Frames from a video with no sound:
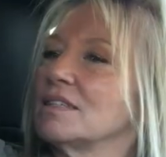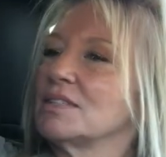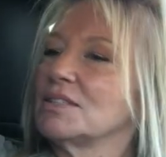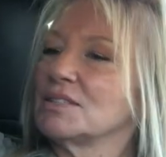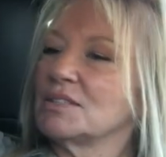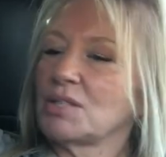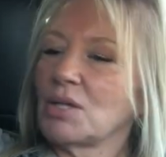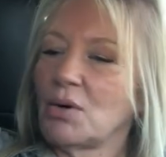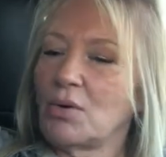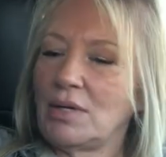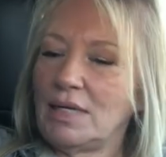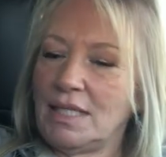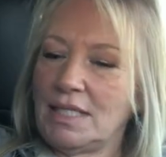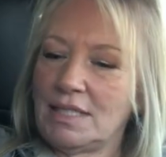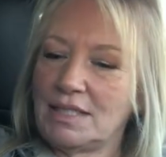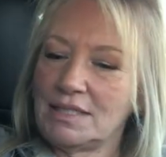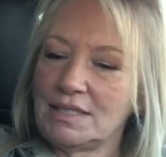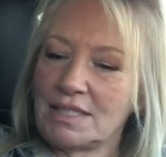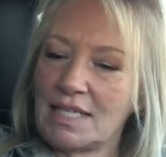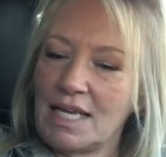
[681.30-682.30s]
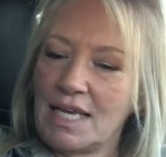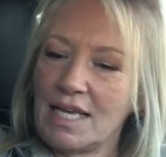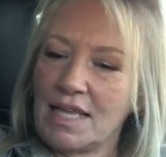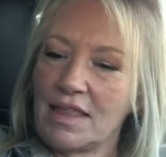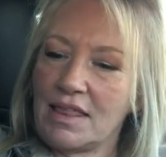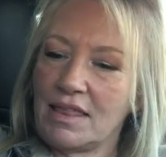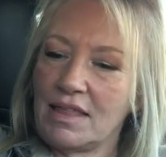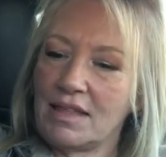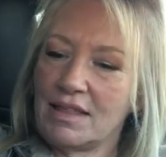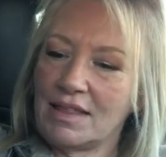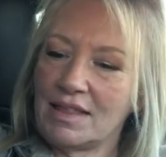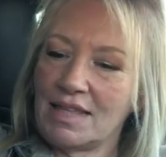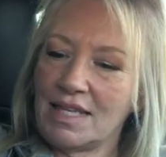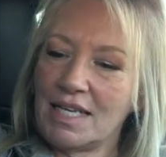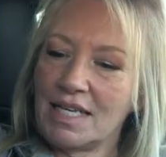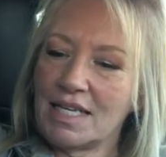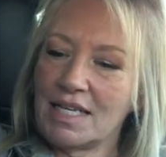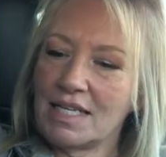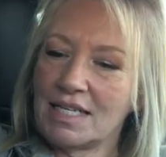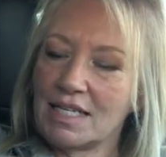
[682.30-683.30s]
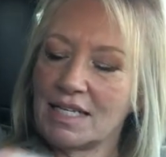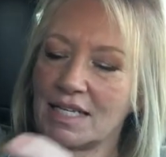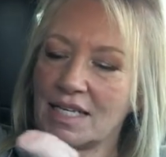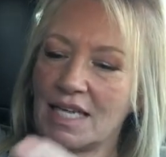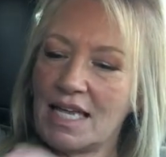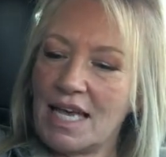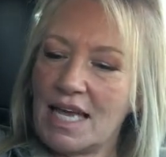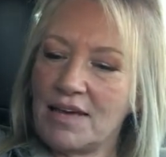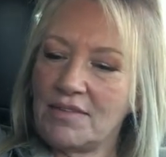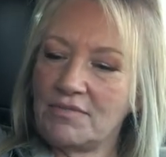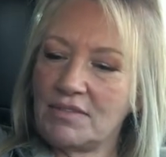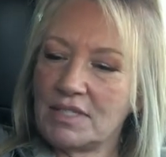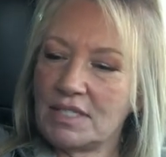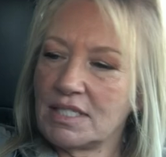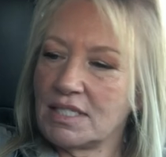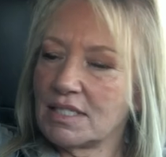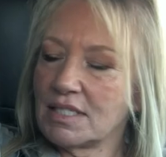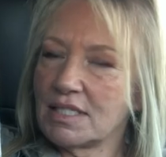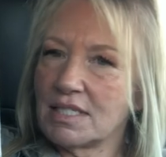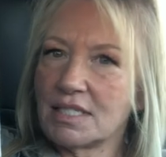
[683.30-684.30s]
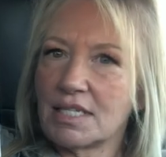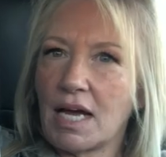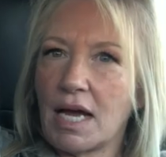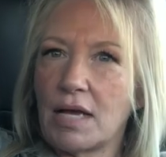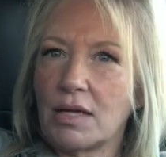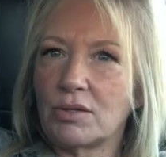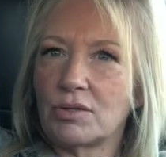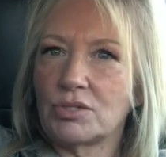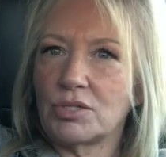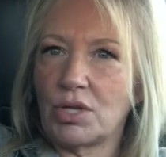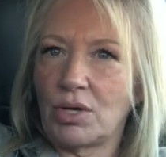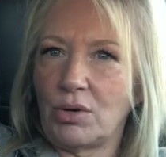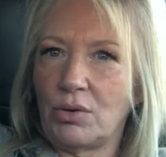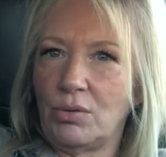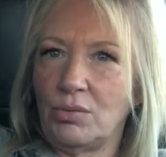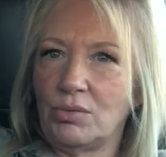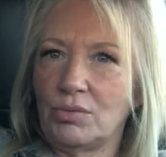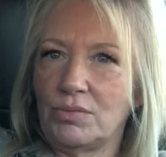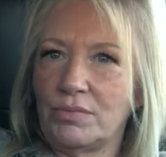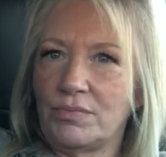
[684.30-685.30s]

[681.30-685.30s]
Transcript: So it is a thick canvas style tote.